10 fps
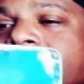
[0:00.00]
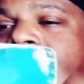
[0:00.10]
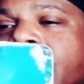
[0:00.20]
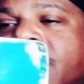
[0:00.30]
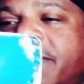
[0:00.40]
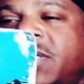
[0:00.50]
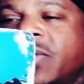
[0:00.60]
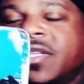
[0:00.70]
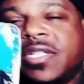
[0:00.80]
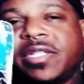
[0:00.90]
They could be doing
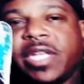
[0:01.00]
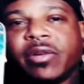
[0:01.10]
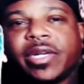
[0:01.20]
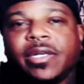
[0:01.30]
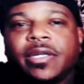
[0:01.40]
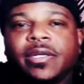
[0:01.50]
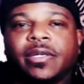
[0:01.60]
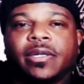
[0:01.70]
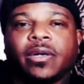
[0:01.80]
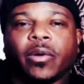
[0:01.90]
this in secret
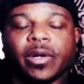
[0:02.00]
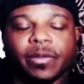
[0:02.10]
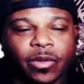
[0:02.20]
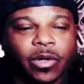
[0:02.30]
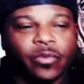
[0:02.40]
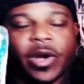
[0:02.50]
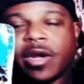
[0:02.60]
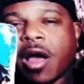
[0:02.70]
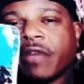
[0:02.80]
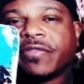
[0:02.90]
or running
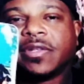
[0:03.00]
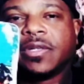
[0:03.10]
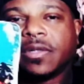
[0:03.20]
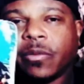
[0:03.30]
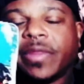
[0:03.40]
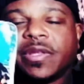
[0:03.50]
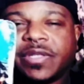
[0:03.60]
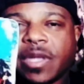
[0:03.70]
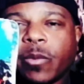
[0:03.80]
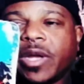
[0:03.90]
off with
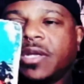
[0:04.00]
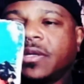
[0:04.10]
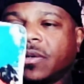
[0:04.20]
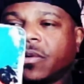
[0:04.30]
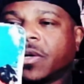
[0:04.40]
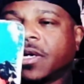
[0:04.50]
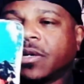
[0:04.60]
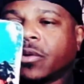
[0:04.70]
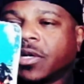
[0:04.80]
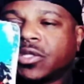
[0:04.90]
someone or
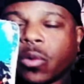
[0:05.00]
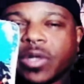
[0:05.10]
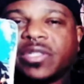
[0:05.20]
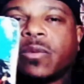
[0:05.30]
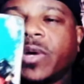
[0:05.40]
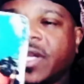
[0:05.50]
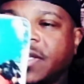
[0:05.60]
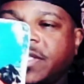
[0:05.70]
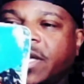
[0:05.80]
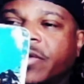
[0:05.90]
towards someone in
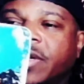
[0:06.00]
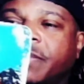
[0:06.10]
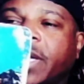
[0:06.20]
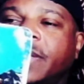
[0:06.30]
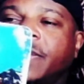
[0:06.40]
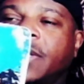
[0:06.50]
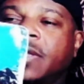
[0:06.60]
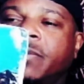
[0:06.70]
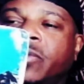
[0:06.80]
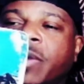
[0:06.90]
secret, but the
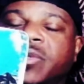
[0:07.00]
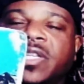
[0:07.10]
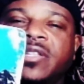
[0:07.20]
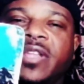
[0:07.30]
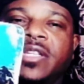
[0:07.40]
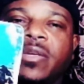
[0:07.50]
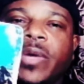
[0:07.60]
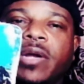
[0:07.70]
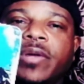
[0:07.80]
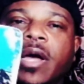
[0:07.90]
moon represents things that we
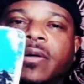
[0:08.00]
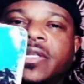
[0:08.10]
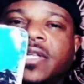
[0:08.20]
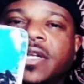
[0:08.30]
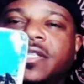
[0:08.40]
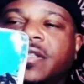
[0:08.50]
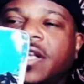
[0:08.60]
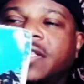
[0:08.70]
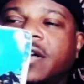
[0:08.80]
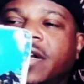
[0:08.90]
don't know. It's things
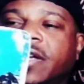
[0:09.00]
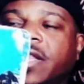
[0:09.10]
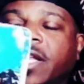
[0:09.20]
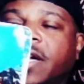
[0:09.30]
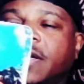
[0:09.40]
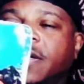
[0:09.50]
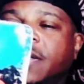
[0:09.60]
that are unclear.